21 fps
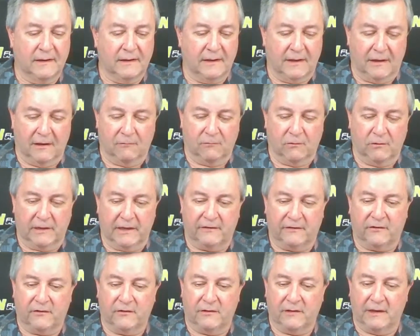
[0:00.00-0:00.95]
We'll
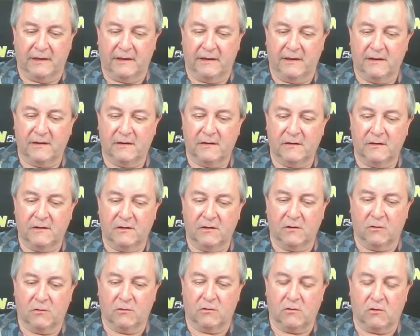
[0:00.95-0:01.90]
get to the
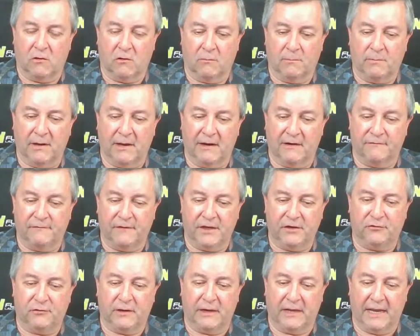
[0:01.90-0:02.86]
Oak-Hall Ponte
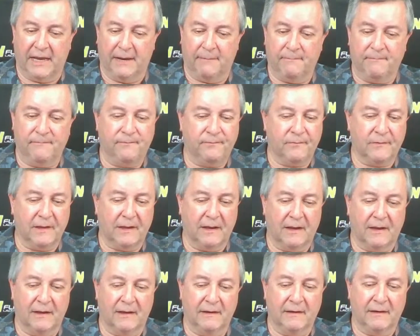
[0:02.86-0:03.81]
Vedra game
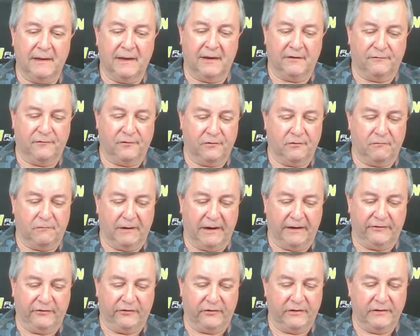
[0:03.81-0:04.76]
after the
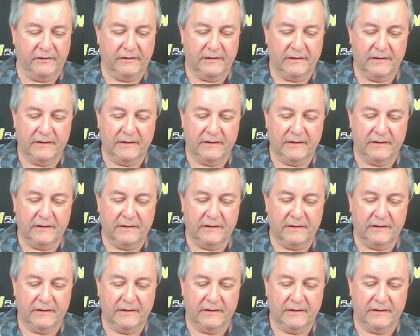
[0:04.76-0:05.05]
rest.